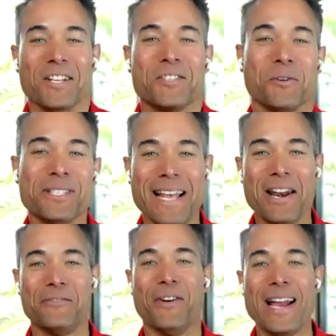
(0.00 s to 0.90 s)
What's that
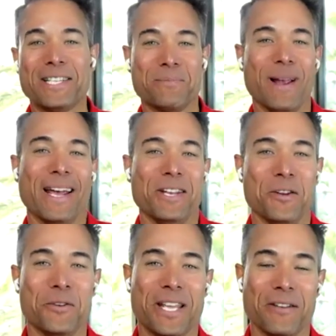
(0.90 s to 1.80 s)
advice, man,
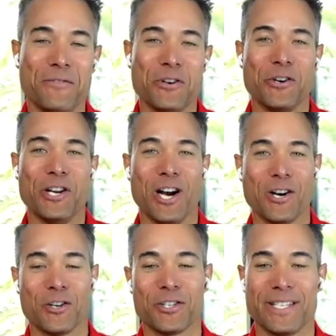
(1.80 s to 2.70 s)
you'd give your
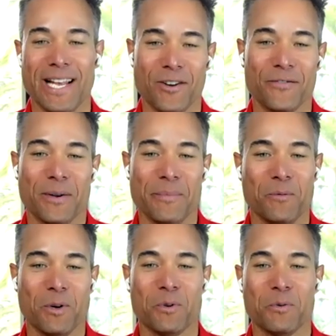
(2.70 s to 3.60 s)
younger self? I mean,
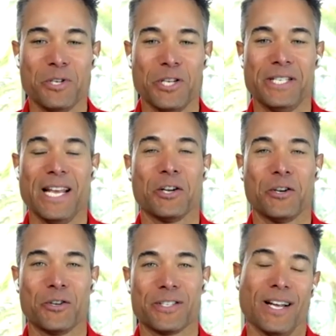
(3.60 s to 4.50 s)
what would you tell
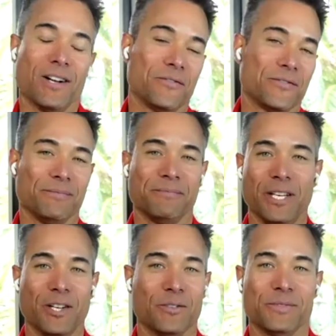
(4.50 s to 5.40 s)
yourself, you
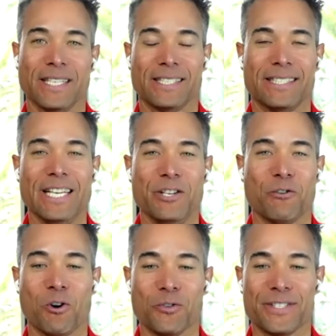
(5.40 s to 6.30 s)
know,
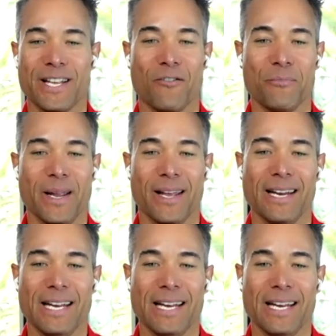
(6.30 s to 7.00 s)
16-year-old self, man?